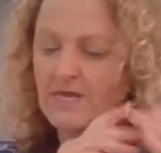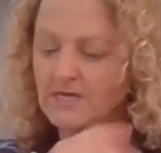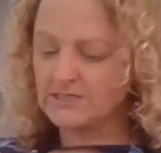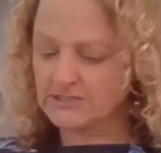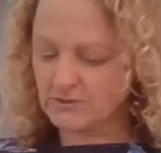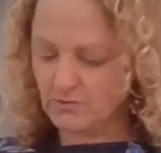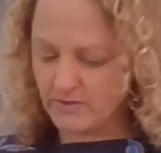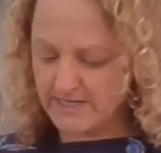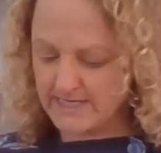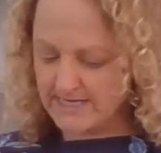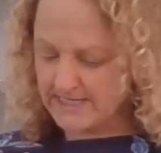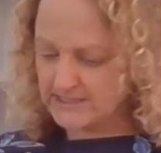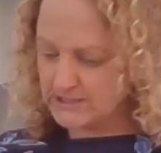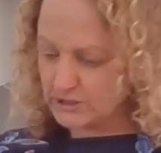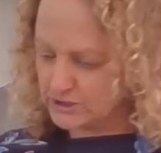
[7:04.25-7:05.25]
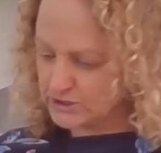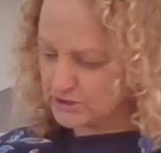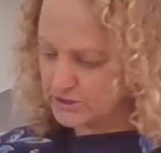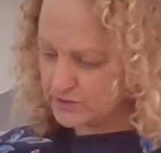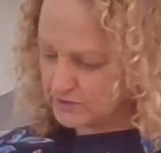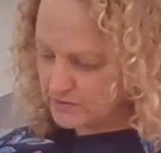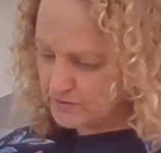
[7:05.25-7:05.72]
So we need to
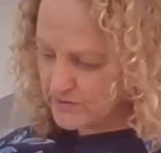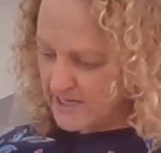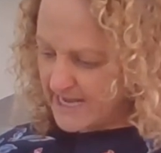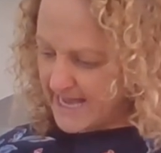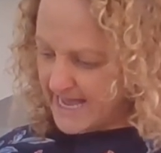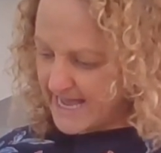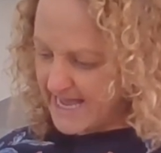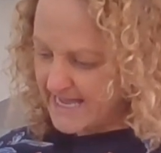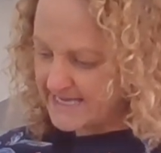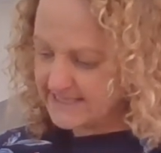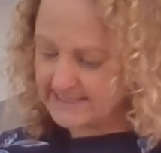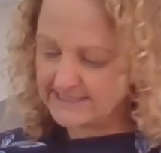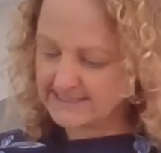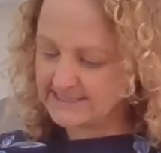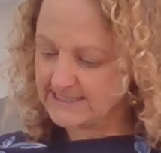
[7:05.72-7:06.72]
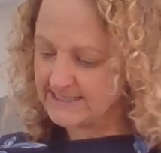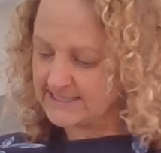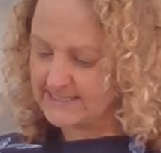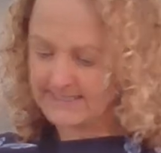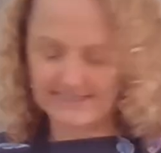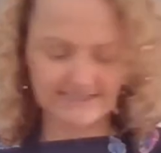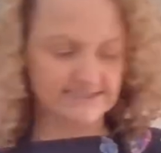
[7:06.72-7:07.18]
do 8
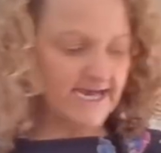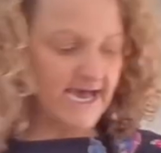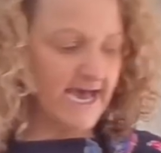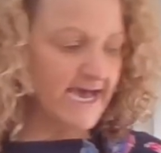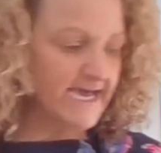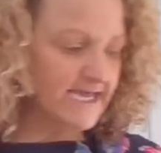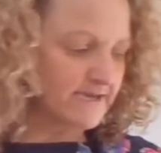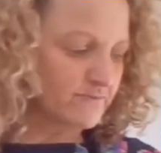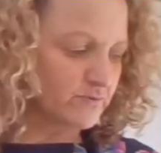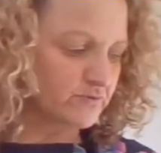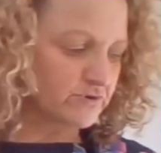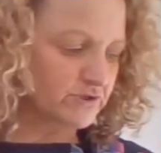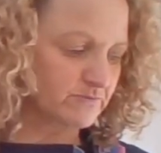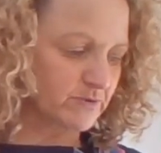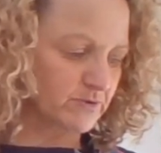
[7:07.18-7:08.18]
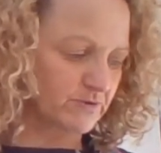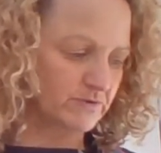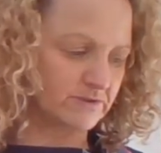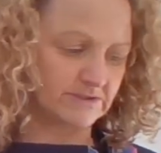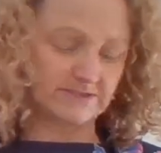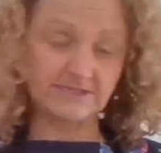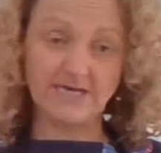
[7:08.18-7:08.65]

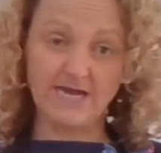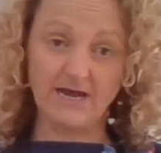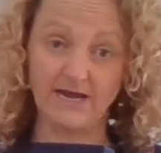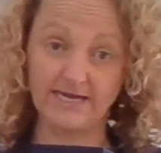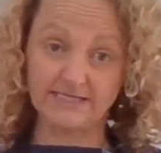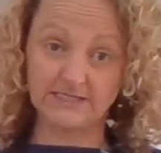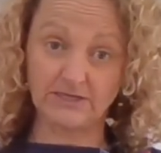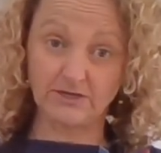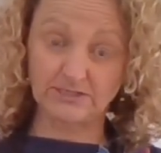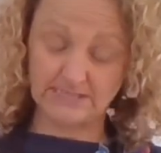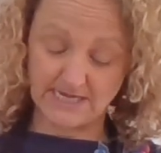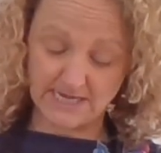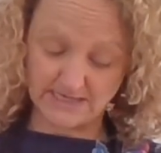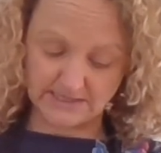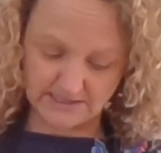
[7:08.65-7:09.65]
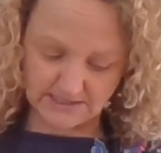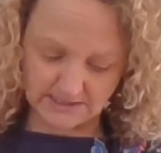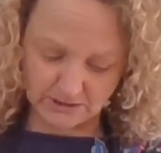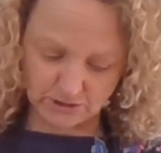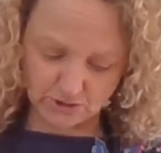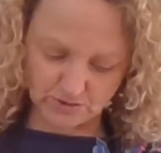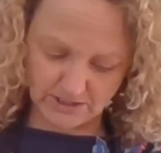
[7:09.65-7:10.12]
tablespoons. I had to go down the
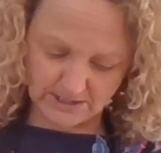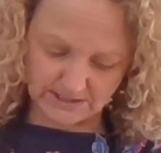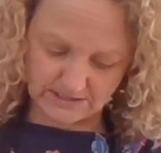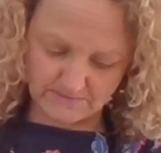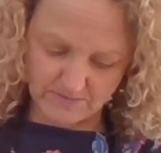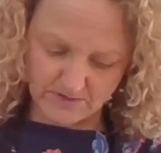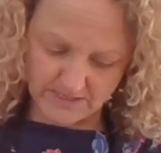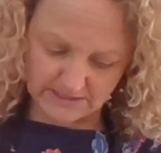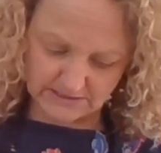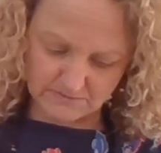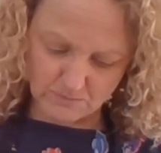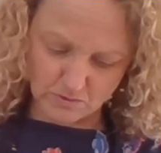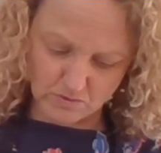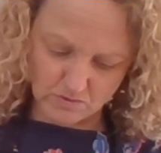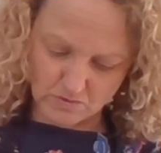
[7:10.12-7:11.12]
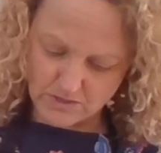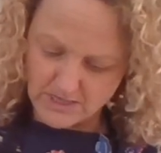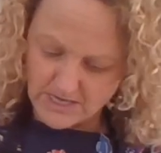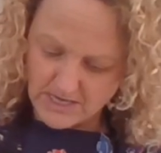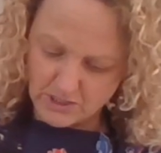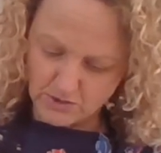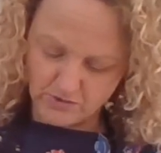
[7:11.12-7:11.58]
street to buy some more
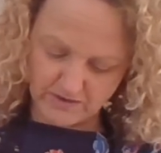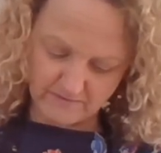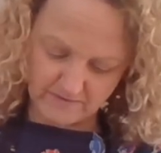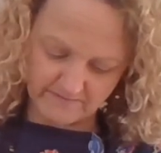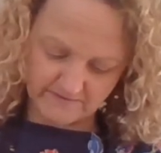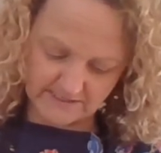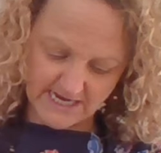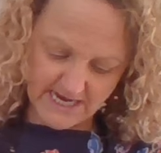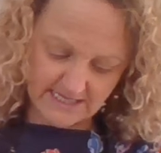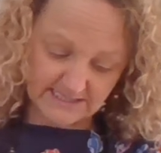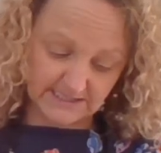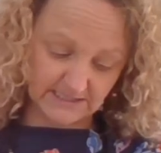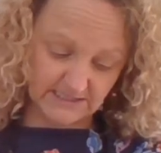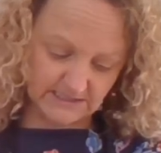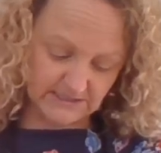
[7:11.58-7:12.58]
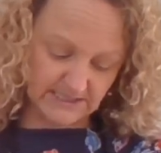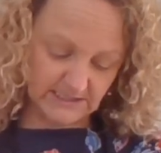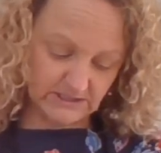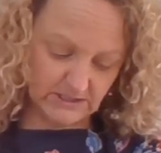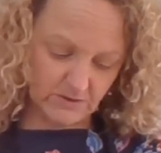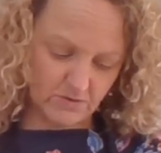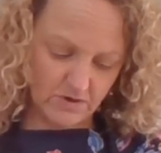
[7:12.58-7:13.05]
cream of tartar because it's
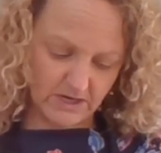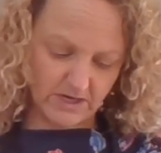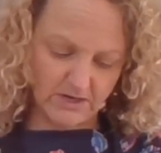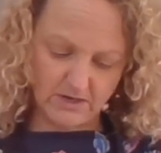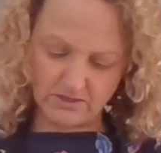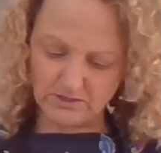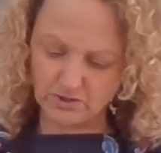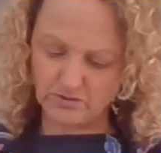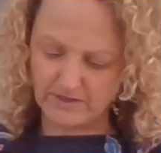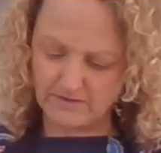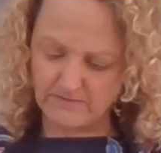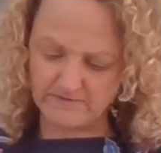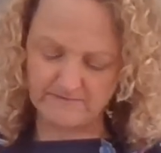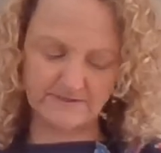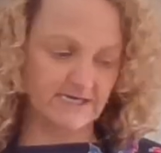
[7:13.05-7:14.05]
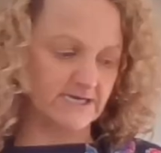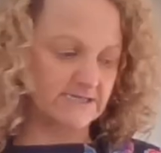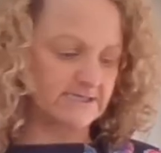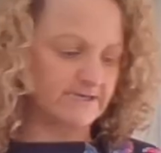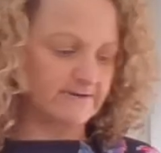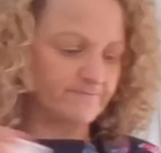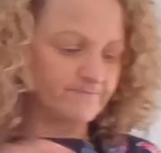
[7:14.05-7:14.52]
actually quite a lot of cream of tartar.